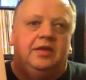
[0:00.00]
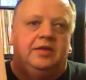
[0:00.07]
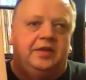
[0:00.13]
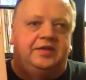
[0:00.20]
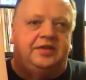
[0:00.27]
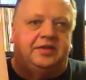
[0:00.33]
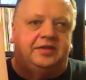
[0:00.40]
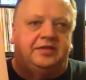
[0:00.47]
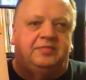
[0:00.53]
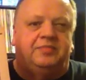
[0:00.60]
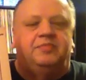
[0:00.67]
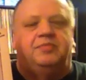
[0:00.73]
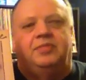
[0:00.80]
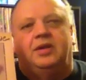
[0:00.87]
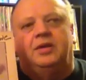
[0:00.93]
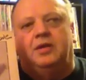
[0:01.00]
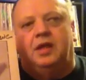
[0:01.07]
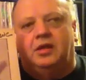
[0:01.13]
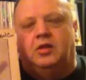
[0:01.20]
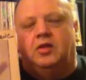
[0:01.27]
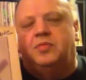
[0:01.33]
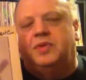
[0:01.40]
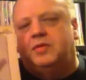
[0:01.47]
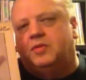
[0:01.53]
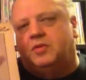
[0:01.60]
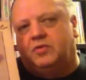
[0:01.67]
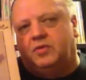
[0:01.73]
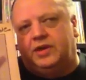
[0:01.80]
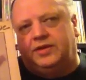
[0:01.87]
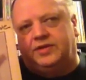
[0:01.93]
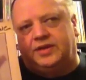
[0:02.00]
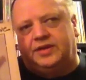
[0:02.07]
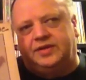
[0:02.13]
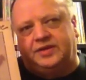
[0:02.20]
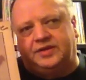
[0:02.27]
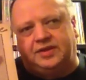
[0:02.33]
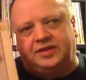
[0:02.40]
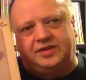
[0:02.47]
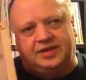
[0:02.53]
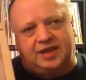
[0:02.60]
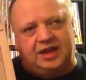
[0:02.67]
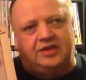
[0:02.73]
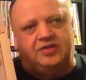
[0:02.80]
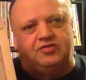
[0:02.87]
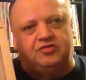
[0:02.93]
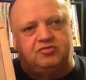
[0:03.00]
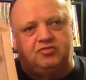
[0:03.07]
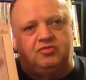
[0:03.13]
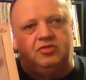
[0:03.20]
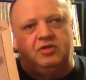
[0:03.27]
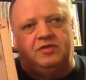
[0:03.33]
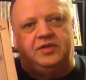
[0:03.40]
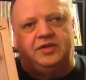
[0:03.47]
This is, a lot of people rate this as his last truly